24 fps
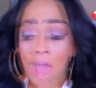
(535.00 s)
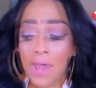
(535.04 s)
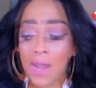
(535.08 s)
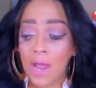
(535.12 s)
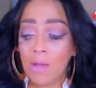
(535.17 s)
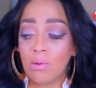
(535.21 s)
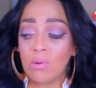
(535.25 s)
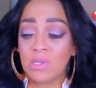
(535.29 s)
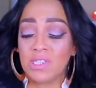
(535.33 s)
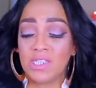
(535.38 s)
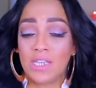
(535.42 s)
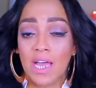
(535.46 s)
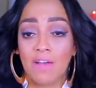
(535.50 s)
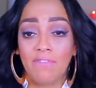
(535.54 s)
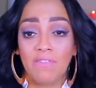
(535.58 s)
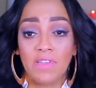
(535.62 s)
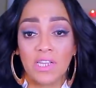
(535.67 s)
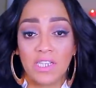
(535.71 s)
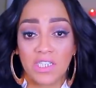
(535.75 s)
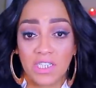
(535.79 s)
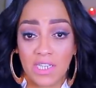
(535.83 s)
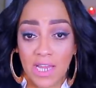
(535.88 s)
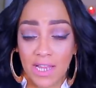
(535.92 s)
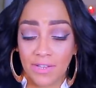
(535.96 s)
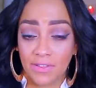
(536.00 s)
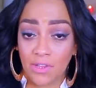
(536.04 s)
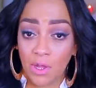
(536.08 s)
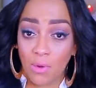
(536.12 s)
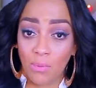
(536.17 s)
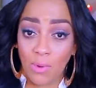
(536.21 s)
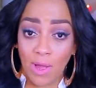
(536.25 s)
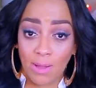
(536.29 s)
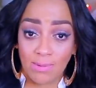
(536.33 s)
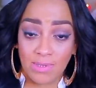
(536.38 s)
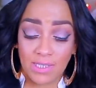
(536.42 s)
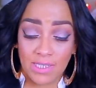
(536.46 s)
And I will definitely check
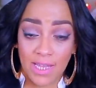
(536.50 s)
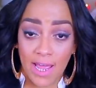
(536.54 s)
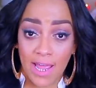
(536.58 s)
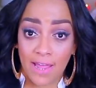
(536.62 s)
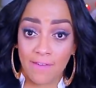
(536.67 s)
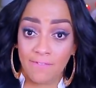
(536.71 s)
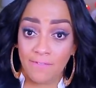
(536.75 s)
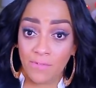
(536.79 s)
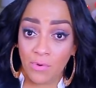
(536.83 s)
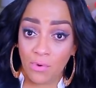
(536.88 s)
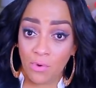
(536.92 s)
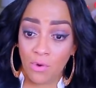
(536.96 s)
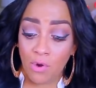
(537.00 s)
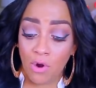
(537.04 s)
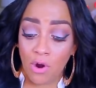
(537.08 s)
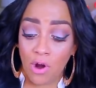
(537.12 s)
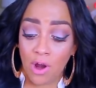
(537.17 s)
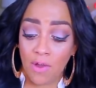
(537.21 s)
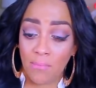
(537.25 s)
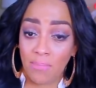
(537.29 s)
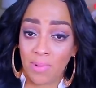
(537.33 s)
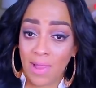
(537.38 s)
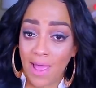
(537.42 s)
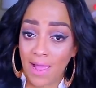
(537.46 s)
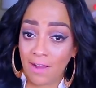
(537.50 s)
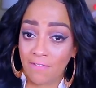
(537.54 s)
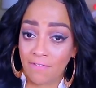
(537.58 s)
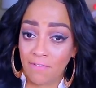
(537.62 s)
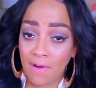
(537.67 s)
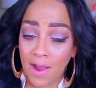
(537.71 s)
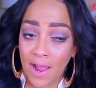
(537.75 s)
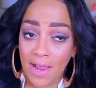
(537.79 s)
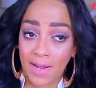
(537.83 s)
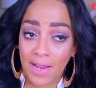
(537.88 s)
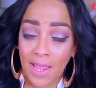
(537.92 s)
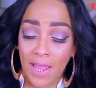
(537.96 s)
their website for Black
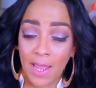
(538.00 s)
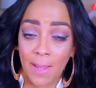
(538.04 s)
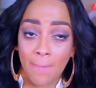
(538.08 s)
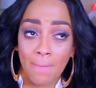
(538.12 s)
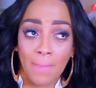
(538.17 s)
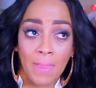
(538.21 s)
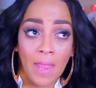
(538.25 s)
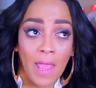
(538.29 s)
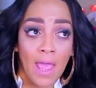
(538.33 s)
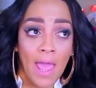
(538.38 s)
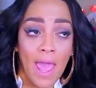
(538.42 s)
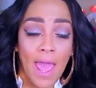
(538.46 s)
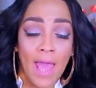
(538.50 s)
Friday